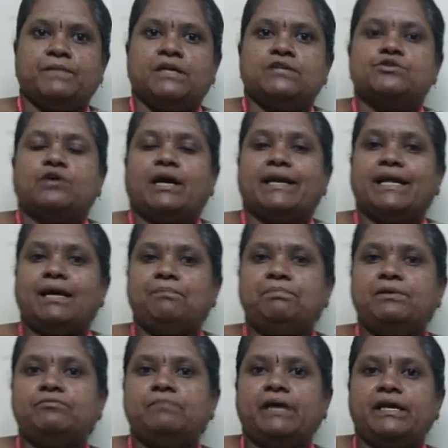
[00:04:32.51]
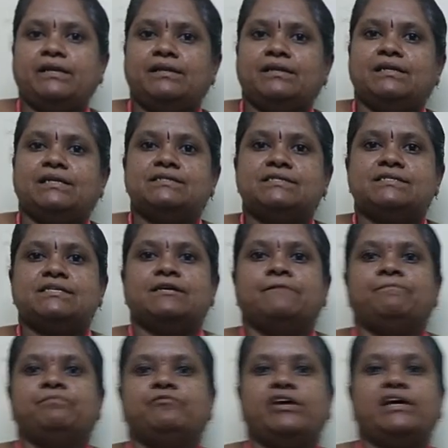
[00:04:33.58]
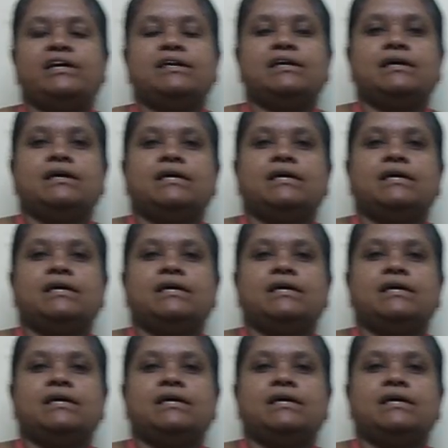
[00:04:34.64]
So adaptive maintenance, where